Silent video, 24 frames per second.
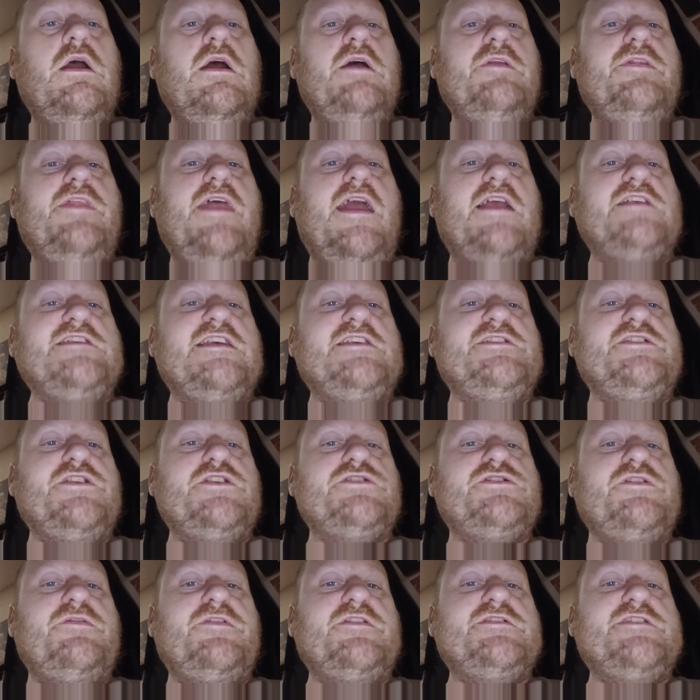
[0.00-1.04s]
The
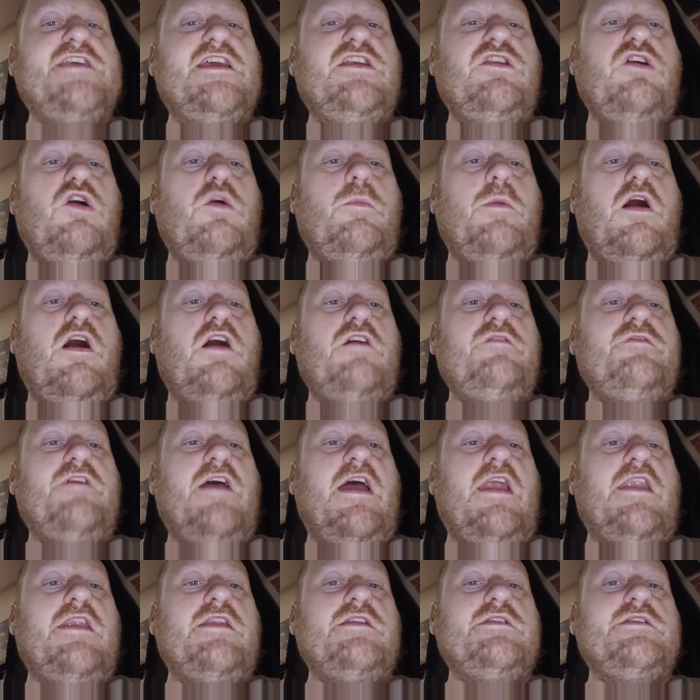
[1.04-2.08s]
existence of the xenomorph
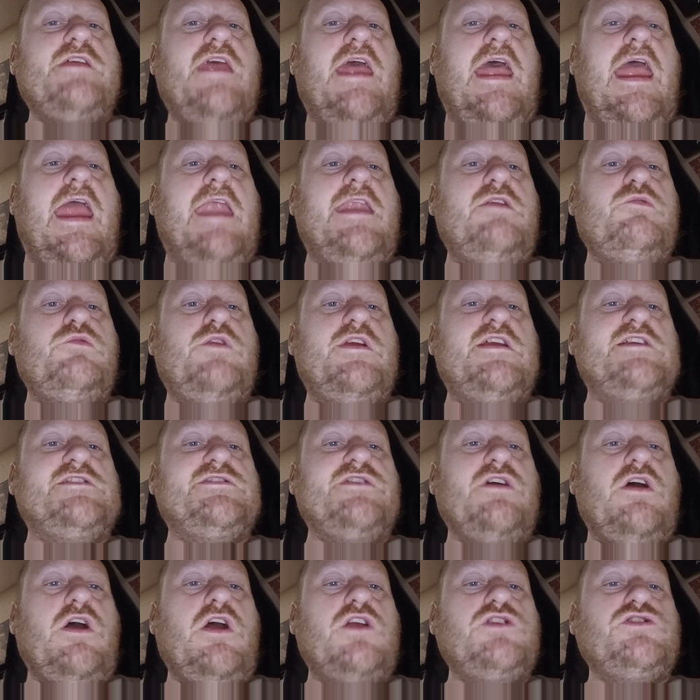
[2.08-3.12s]
and any
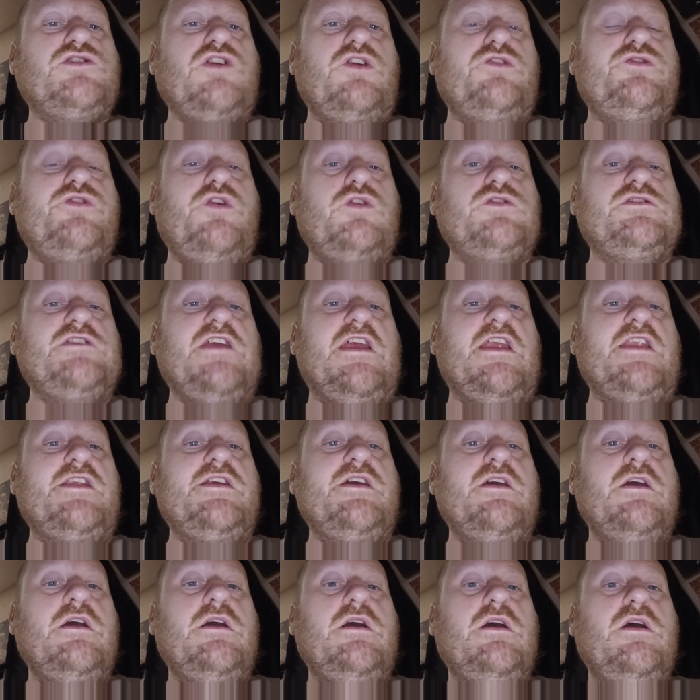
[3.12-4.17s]
research conducted
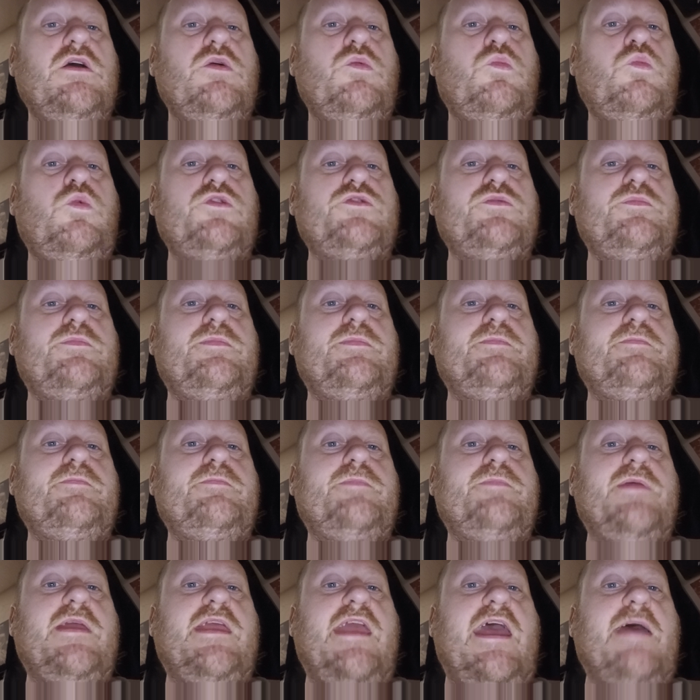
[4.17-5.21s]
would
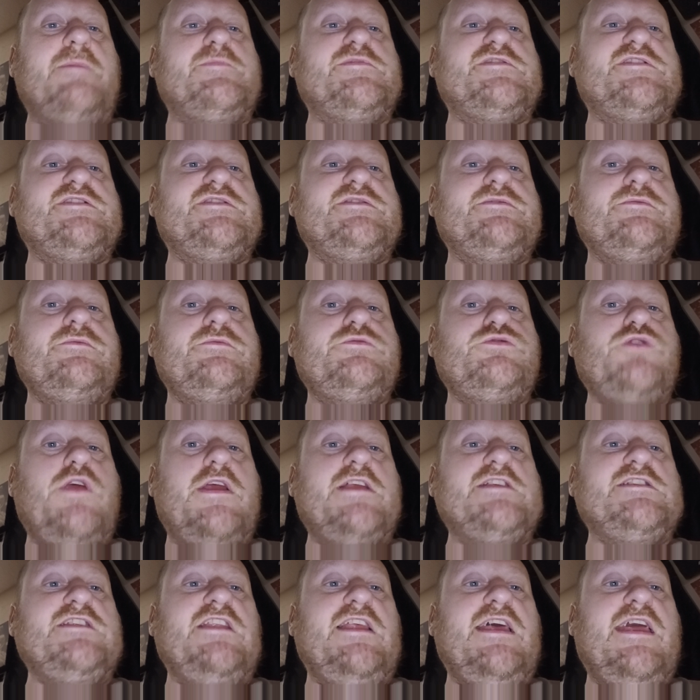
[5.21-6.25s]
be kept
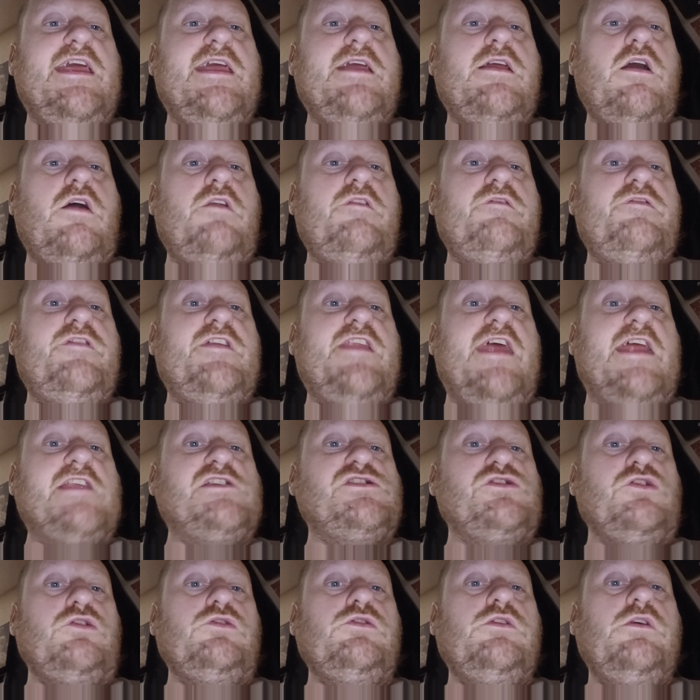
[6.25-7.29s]
strictly
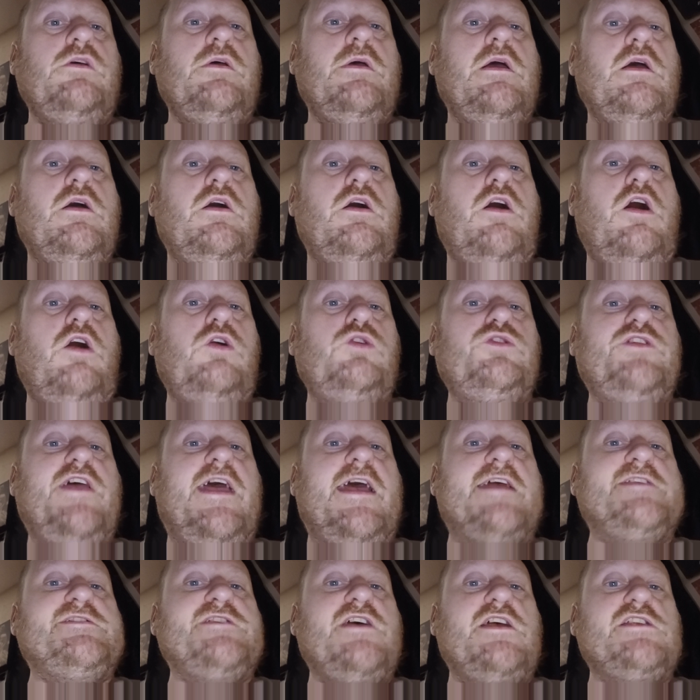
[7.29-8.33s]
confidential. All
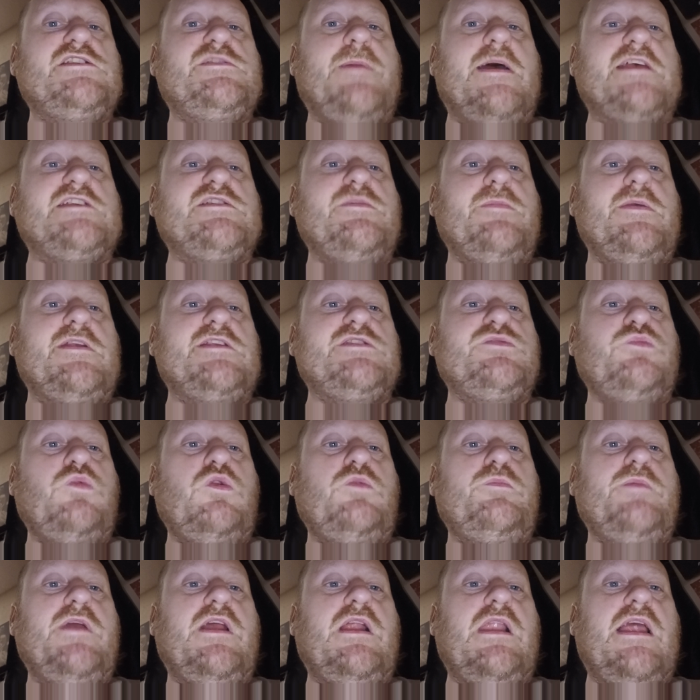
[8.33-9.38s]
data and specimens
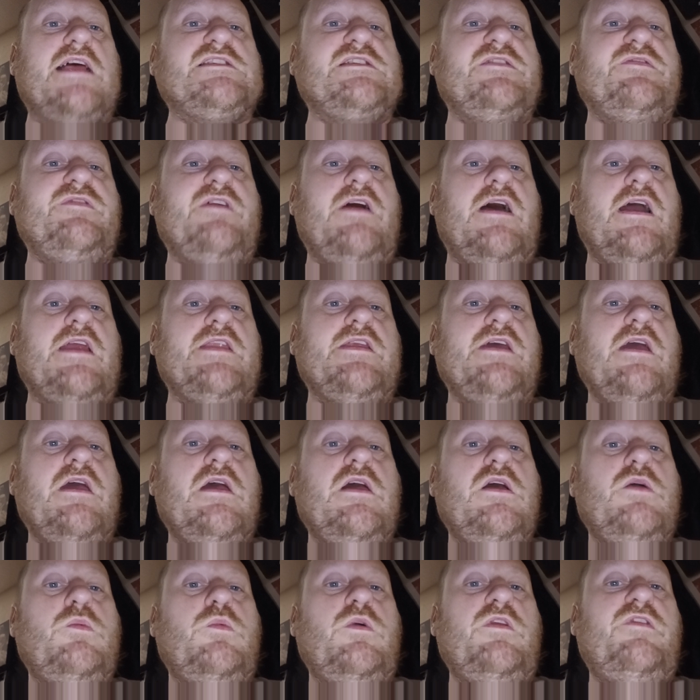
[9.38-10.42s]
would be classified,
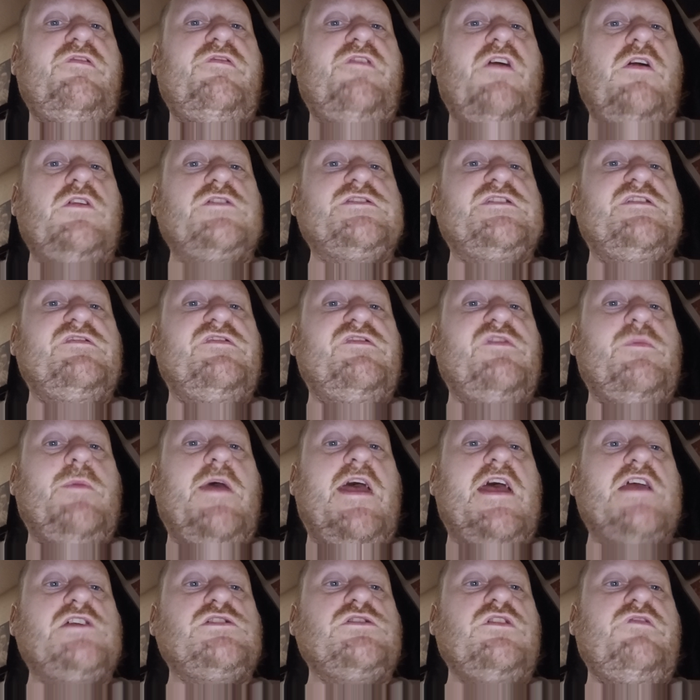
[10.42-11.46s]
with false
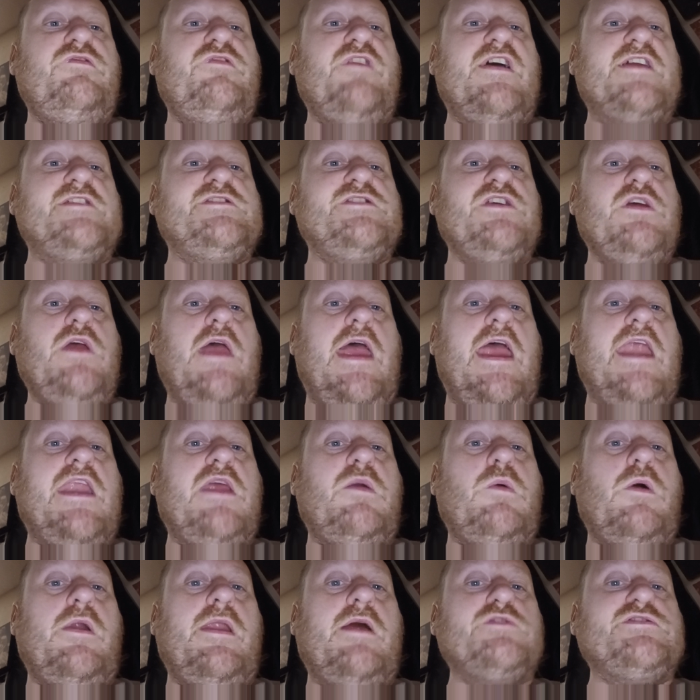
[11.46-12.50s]
information fed to
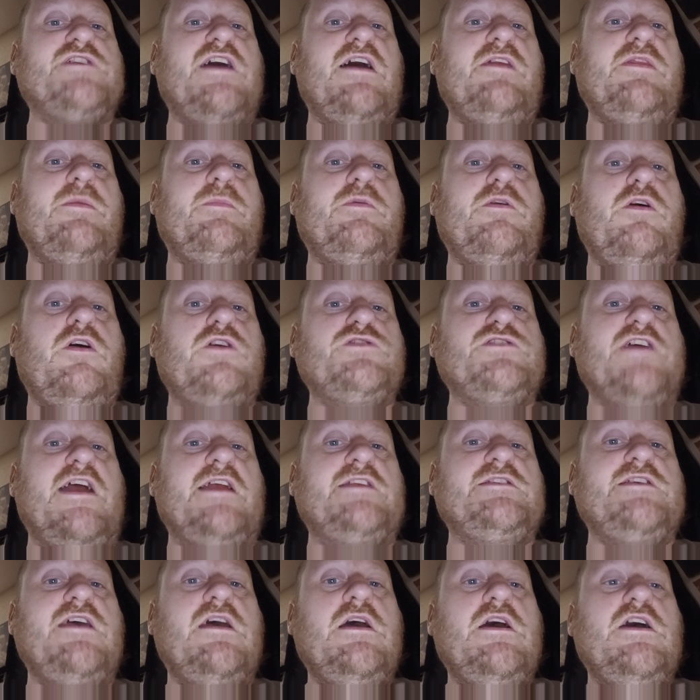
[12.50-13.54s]
anyone outside the
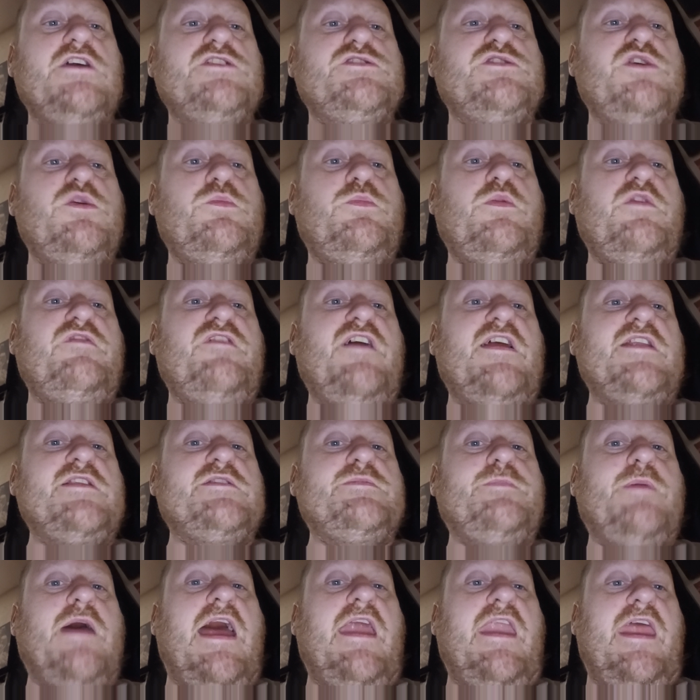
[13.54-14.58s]
project to
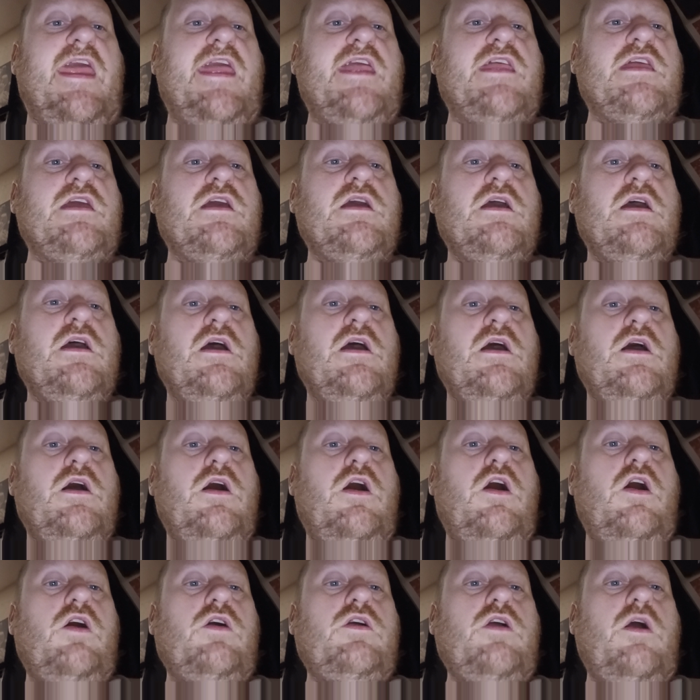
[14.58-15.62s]
prevent panic
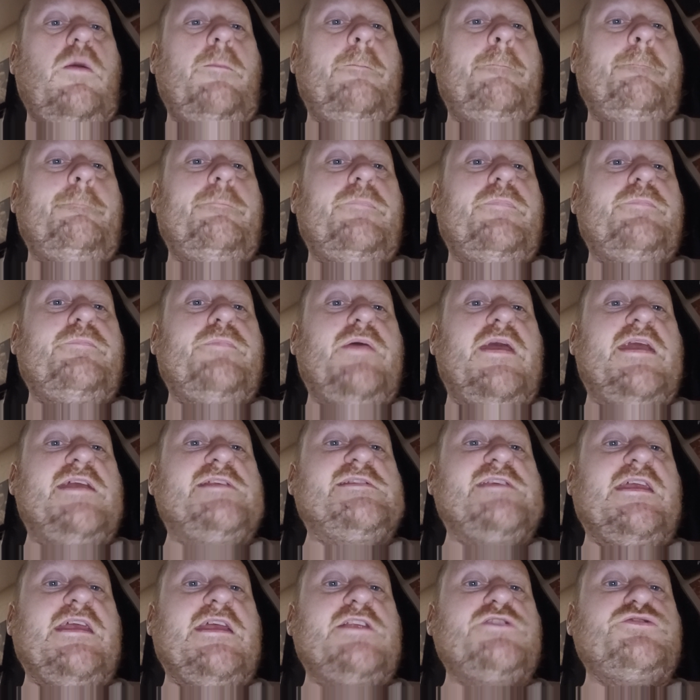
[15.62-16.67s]
or
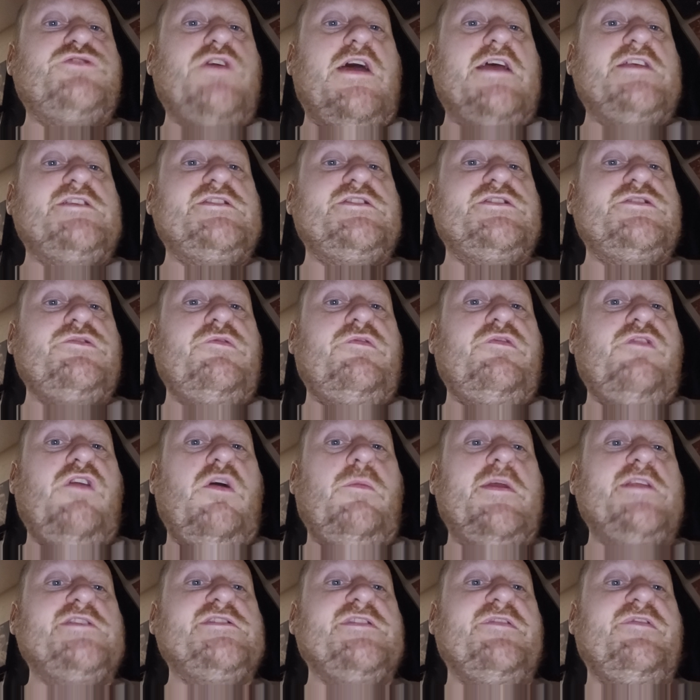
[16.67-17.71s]
competing interests
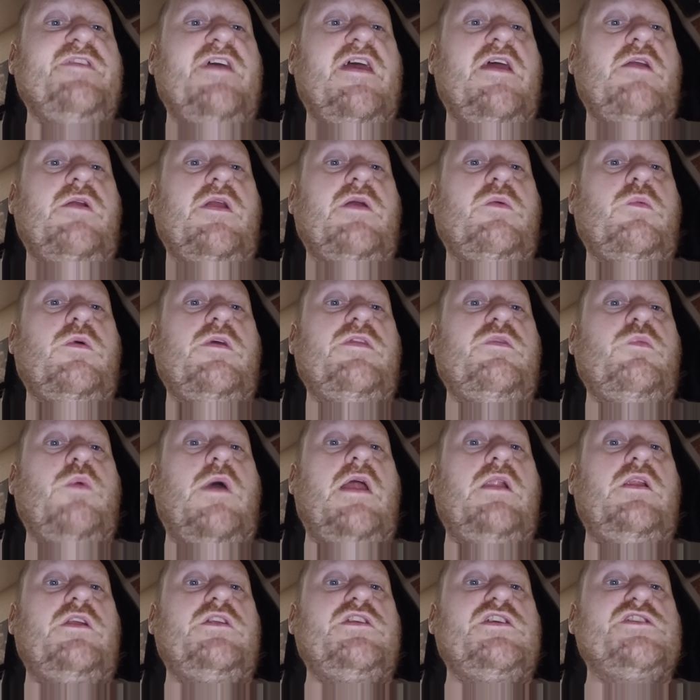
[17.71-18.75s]
from interfering with
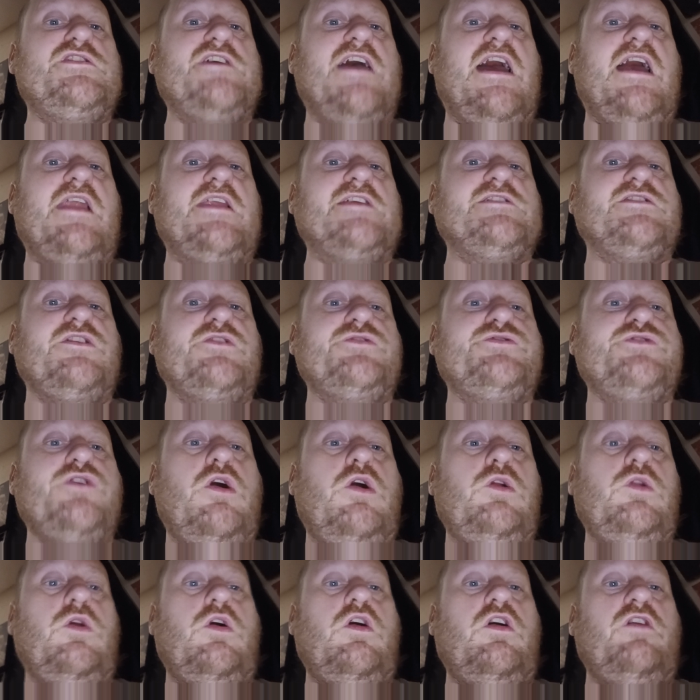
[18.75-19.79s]
Weyland-Yutani's
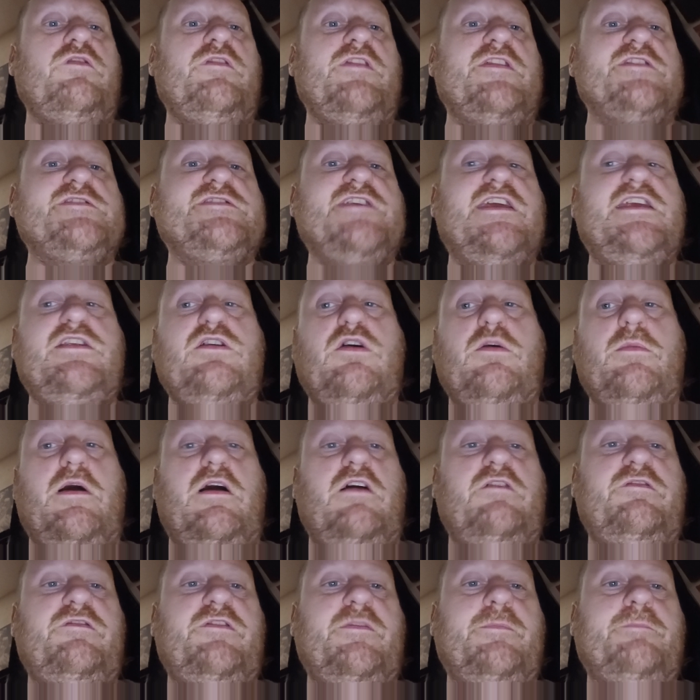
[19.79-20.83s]
control over the
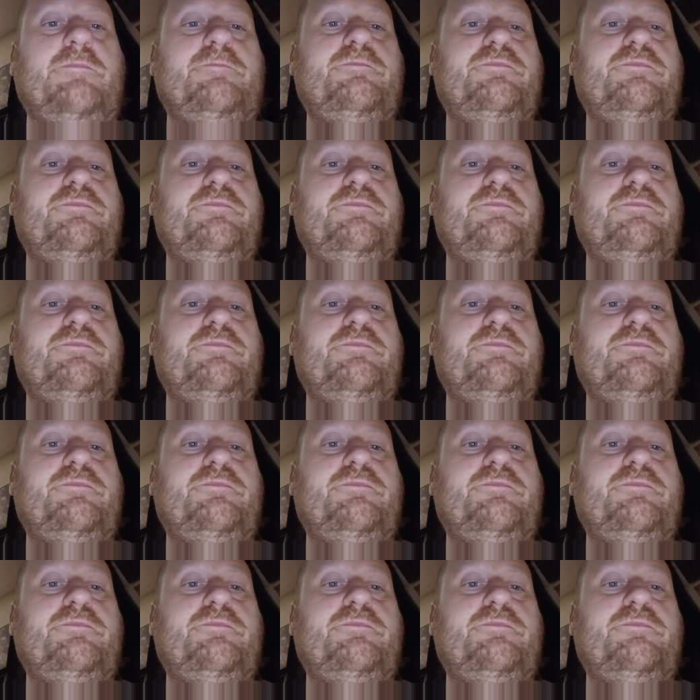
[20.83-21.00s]
xenomorph.